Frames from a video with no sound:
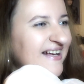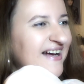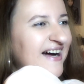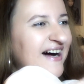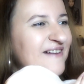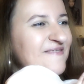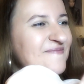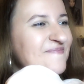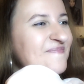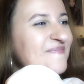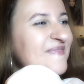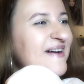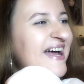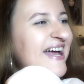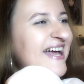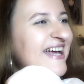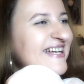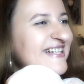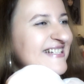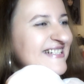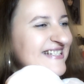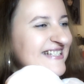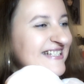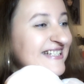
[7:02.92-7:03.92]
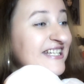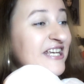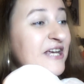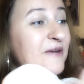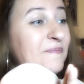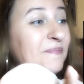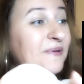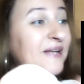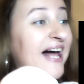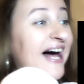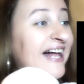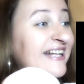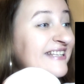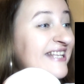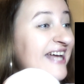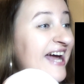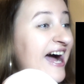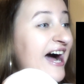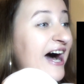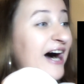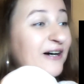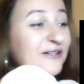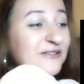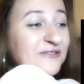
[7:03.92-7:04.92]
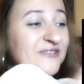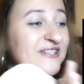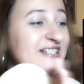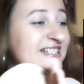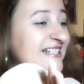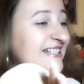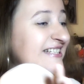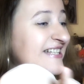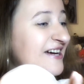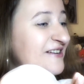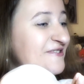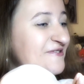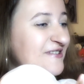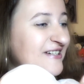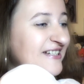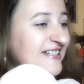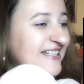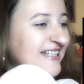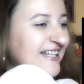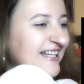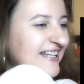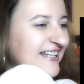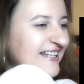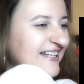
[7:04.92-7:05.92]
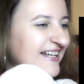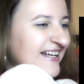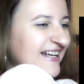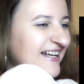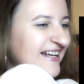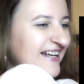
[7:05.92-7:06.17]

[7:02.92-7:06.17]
Amazing, he planned the outfits and everything.